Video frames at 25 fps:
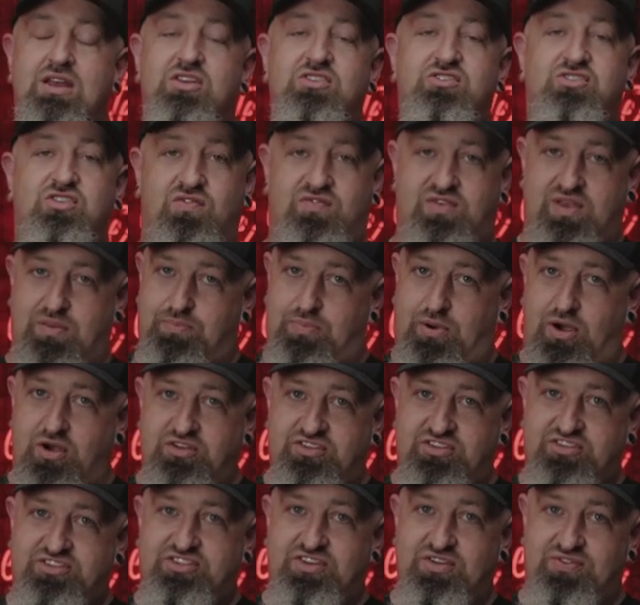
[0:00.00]
So if you
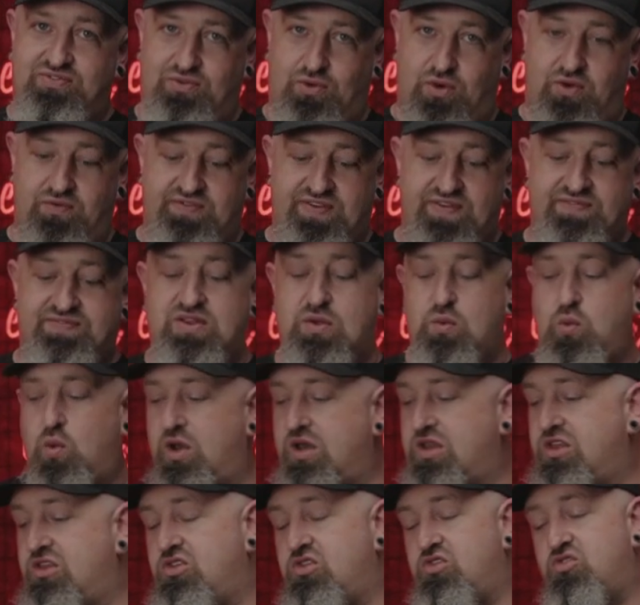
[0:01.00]
purchased a
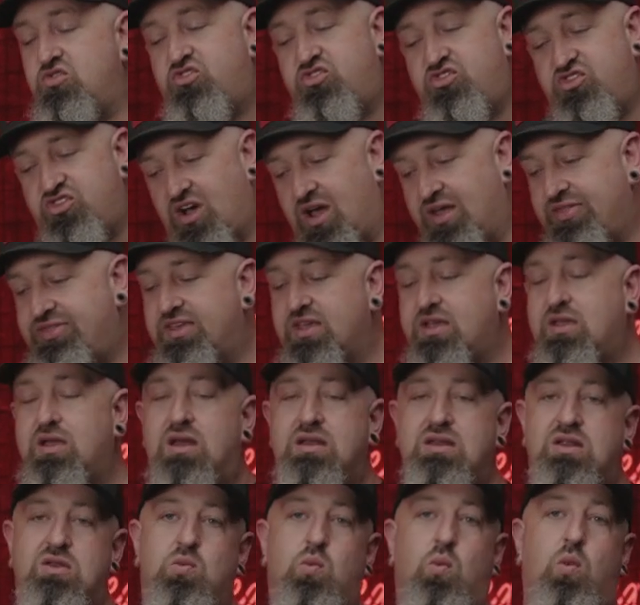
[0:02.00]
451 and you shot the
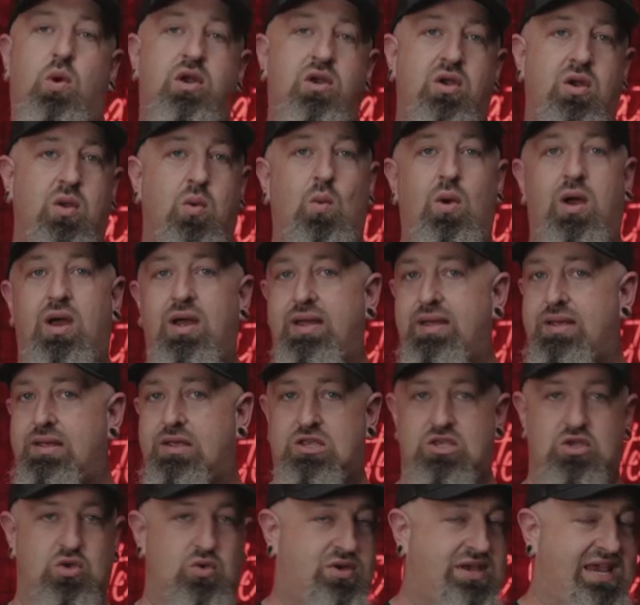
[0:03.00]
gun and wondering why
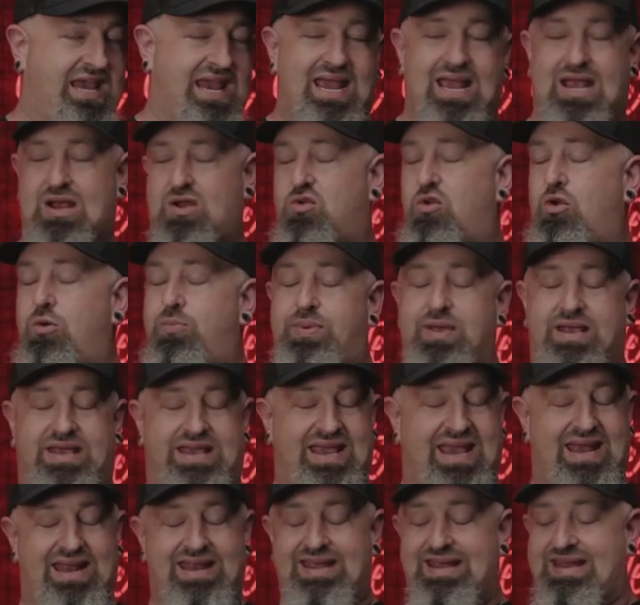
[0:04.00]
you can't group, it
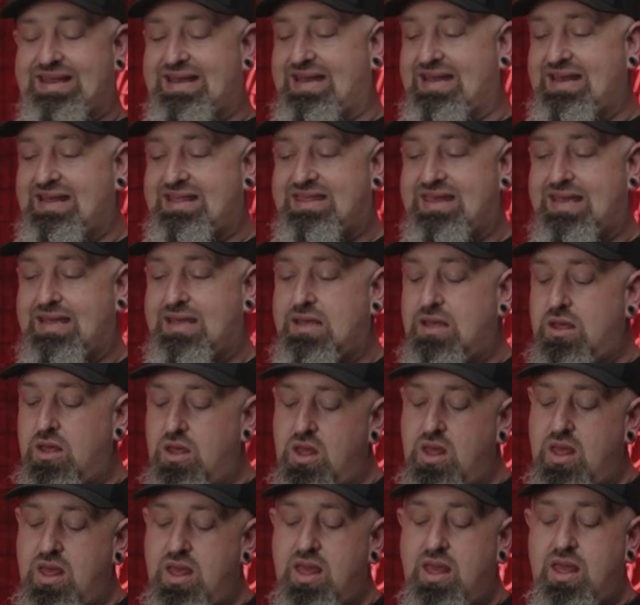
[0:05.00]
can't hit
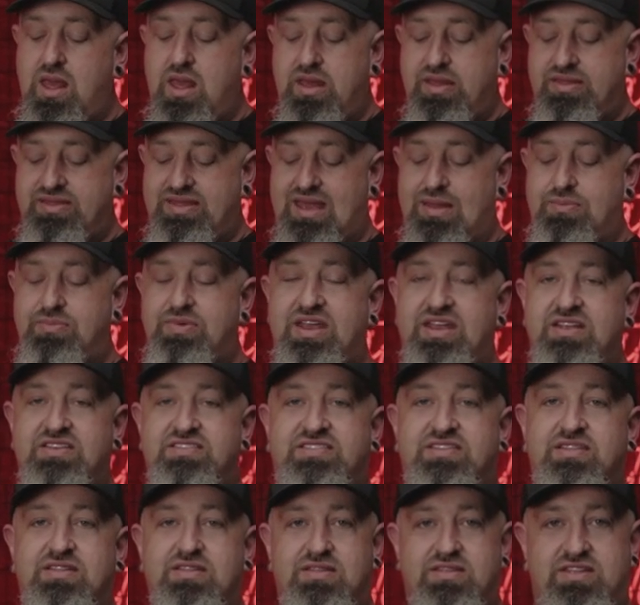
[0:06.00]
anything, that
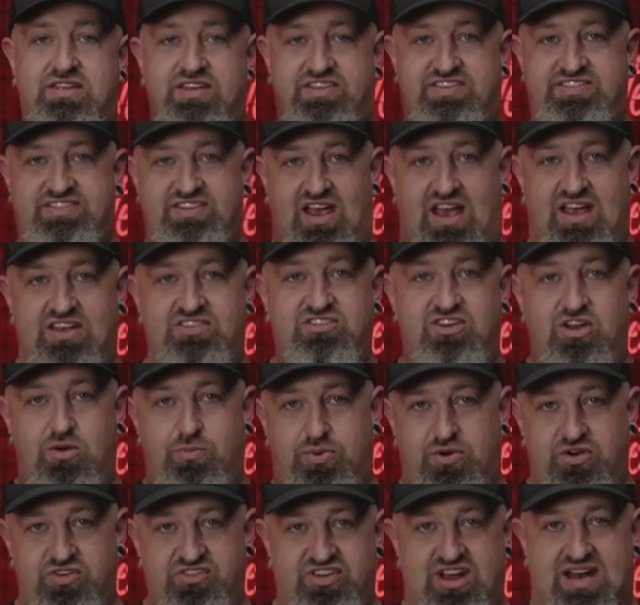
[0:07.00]
means the size of your
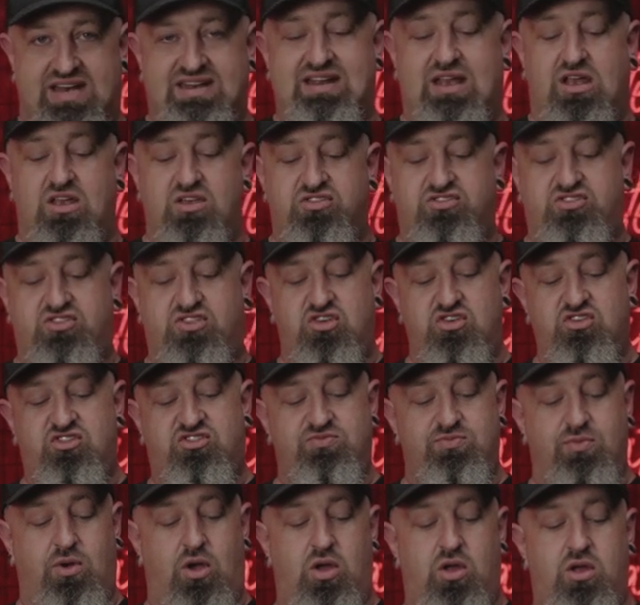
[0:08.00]
projectile is too
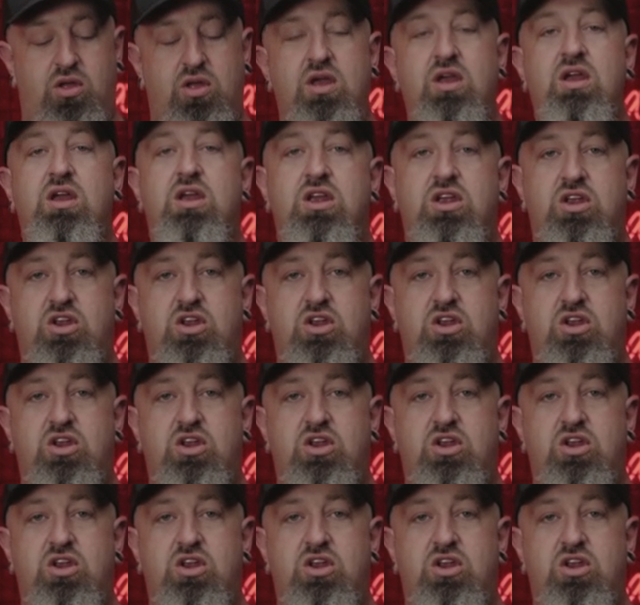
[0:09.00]
small.